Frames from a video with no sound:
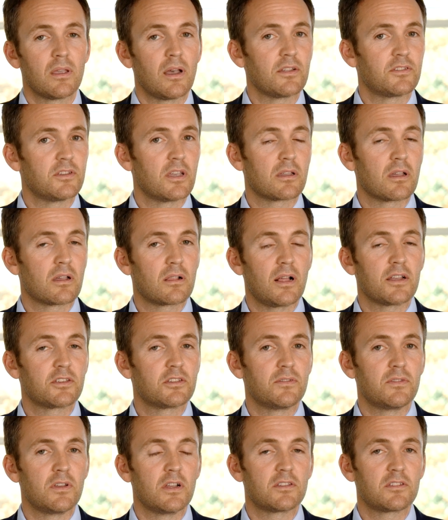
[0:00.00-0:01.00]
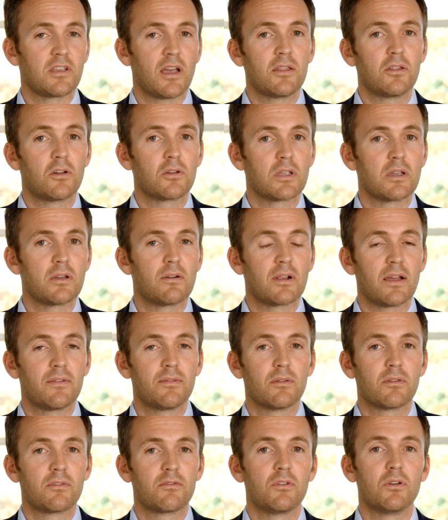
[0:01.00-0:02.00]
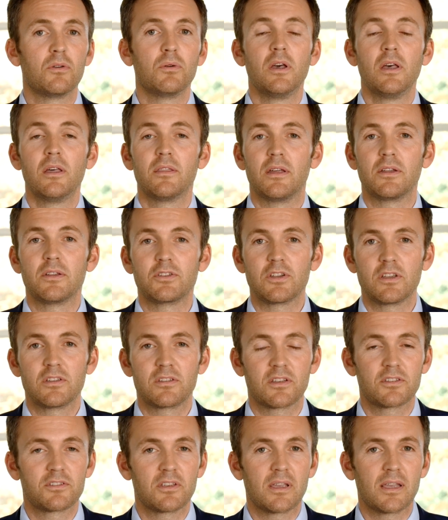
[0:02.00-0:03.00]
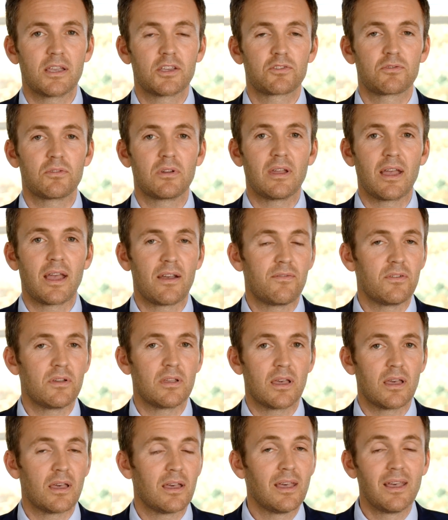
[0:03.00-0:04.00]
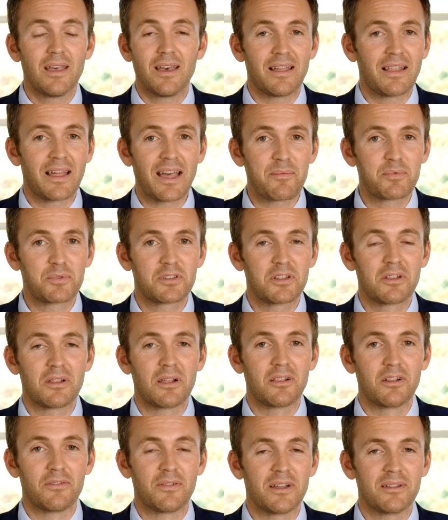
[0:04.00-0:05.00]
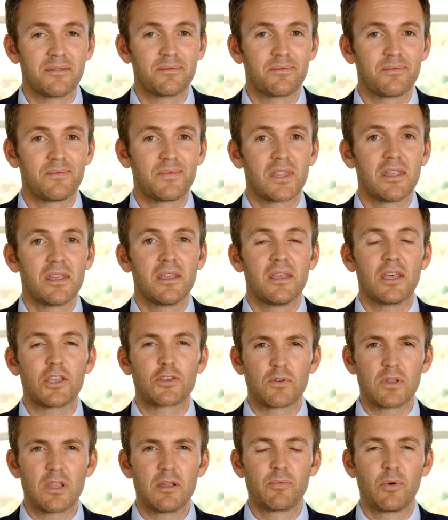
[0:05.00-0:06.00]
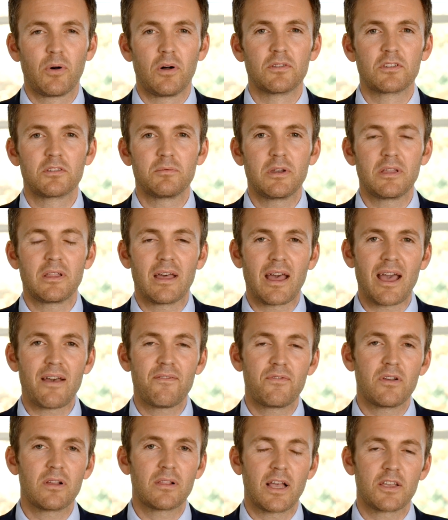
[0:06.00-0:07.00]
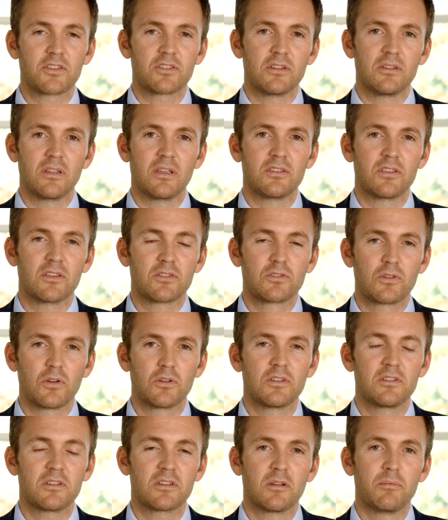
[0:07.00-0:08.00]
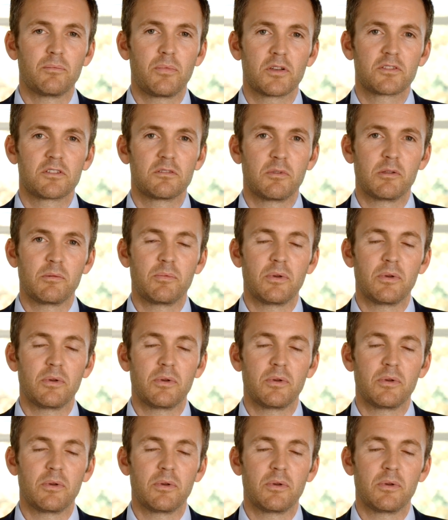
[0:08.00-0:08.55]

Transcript: I take a class of year 10 or year 11 through their GCSE history every year, and I absolutely love it. It's really important to me that every lesson is as good as it can possibly